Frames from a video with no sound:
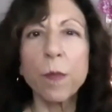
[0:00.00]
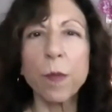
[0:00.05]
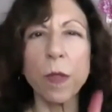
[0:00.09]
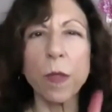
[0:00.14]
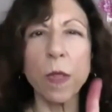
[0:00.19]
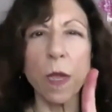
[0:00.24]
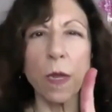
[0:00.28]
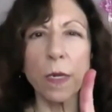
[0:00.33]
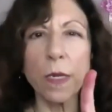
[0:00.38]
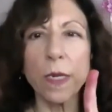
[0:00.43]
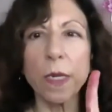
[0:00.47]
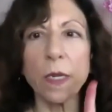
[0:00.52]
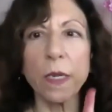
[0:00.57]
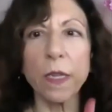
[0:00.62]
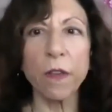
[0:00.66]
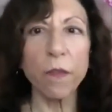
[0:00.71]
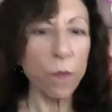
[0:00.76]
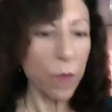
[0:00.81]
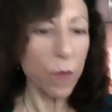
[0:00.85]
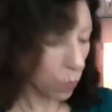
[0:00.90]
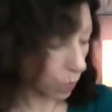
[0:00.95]
plugged in.
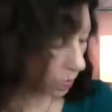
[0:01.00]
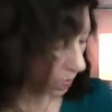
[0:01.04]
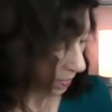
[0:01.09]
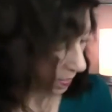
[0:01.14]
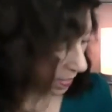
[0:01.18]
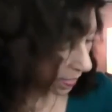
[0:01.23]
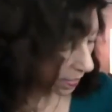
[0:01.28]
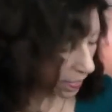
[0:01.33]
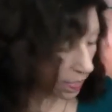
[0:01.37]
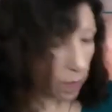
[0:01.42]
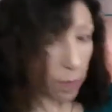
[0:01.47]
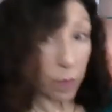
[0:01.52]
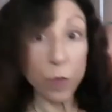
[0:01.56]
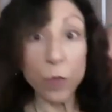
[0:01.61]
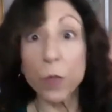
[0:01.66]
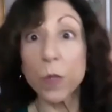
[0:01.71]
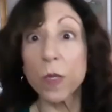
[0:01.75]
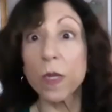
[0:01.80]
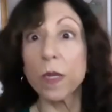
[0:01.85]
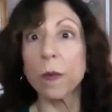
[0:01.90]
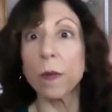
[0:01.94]
Give me 1 second. I'm
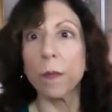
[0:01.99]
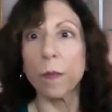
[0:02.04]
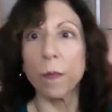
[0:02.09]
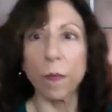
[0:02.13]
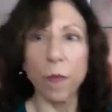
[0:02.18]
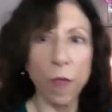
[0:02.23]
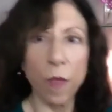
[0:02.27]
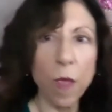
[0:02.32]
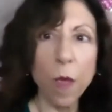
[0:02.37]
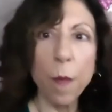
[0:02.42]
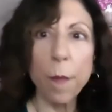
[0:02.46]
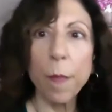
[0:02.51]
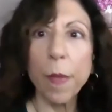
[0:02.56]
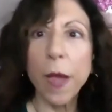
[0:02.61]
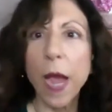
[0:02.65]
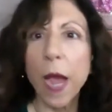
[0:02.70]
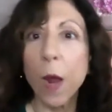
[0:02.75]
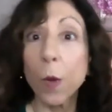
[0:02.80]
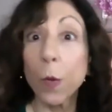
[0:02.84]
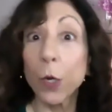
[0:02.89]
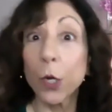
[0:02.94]
losing
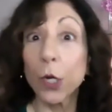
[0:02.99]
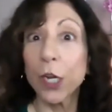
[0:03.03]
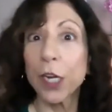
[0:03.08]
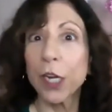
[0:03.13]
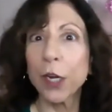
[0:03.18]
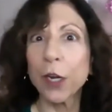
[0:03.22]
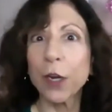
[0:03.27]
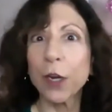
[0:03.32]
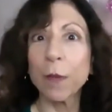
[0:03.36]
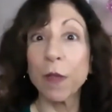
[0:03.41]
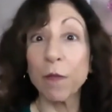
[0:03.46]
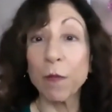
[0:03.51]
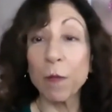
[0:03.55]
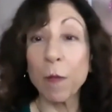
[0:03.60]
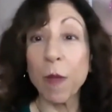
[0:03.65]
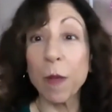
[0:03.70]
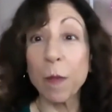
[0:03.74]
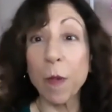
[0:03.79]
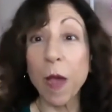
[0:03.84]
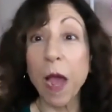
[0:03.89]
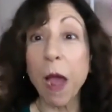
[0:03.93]
power here. I'm giving
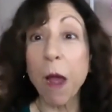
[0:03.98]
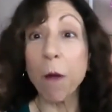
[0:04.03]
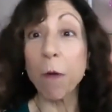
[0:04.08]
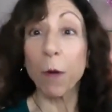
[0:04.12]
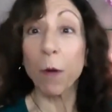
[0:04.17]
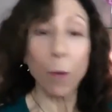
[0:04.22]
my power